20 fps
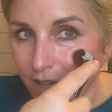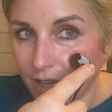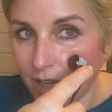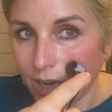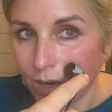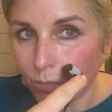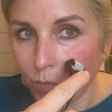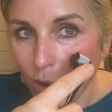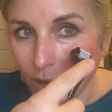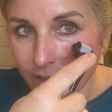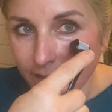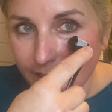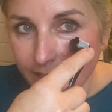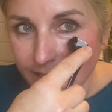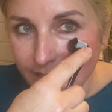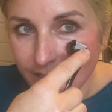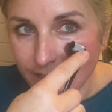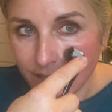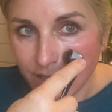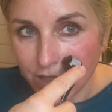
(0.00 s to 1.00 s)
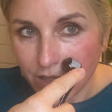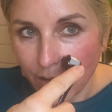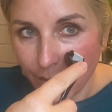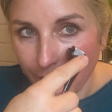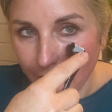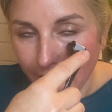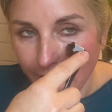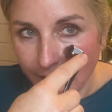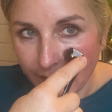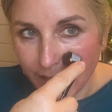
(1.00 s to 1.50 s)
And what this is
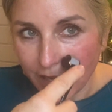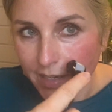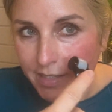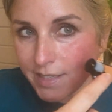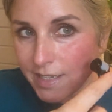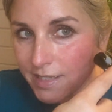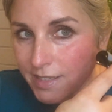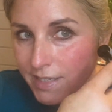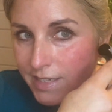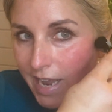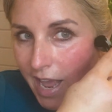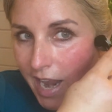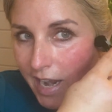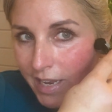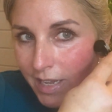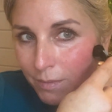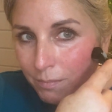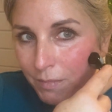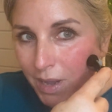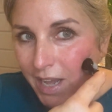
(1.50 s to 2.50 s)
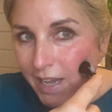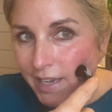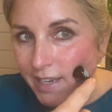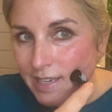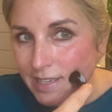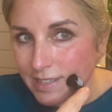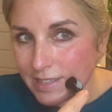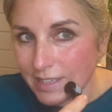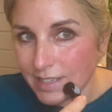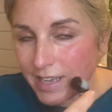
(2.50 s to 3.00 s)
doing is it's telling
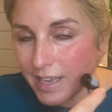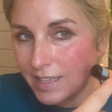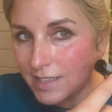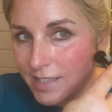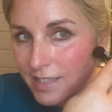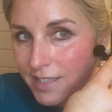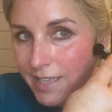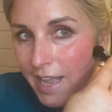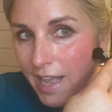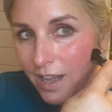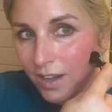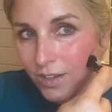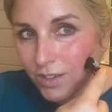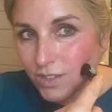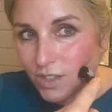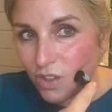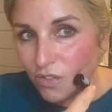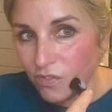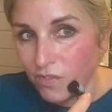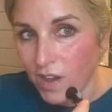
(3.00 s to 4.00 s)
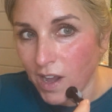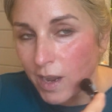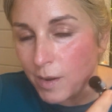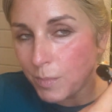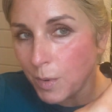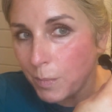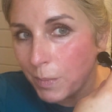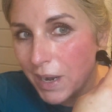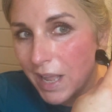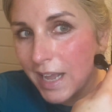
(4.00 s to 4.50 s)
my skin cells, the
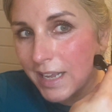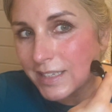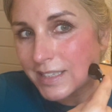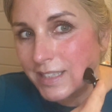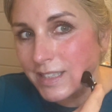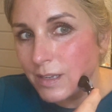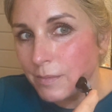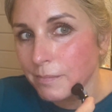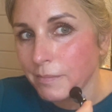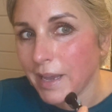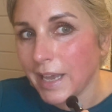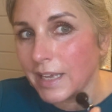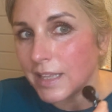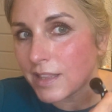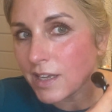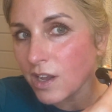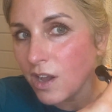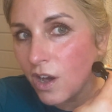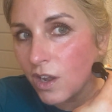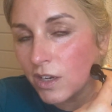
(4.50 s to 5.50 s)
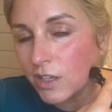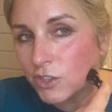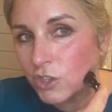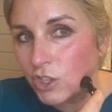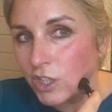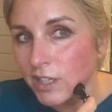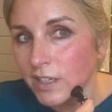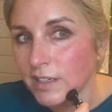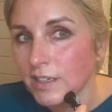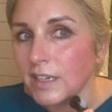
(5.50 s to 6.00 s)
fibroblasts that make the
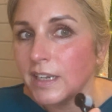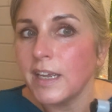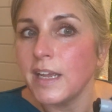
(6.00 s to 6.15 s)
collagen,